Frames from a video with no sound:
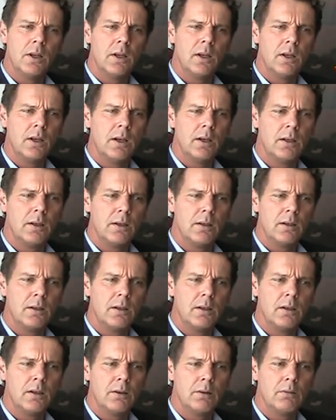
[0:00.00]
and
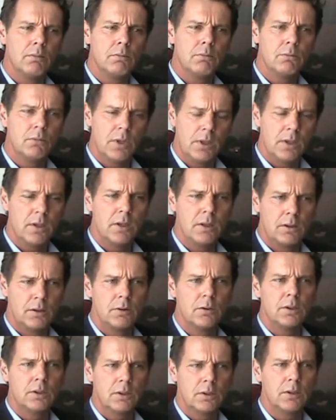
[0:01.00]
they
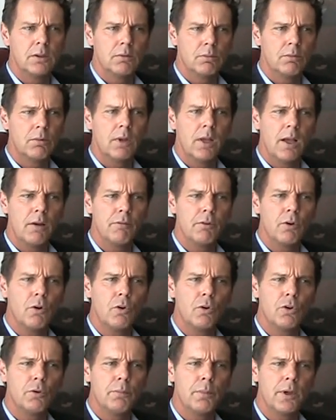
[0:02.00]
have an
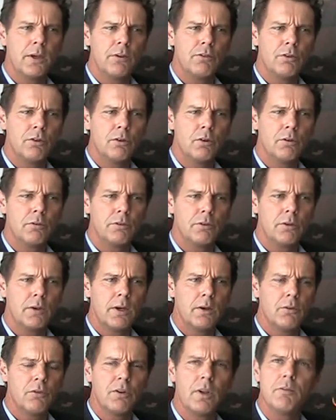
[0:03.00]
occupation of
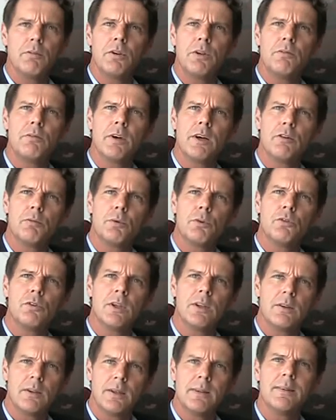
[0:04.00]
around
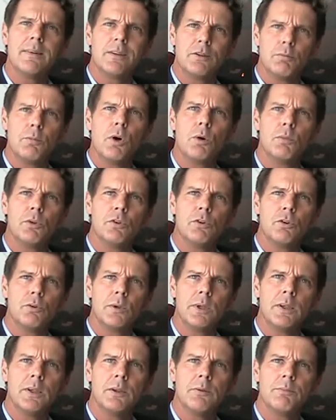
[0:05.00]
75% at this moment
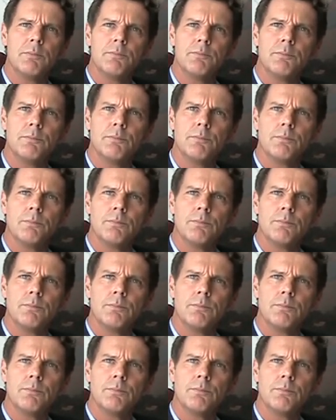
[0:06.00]
already. That's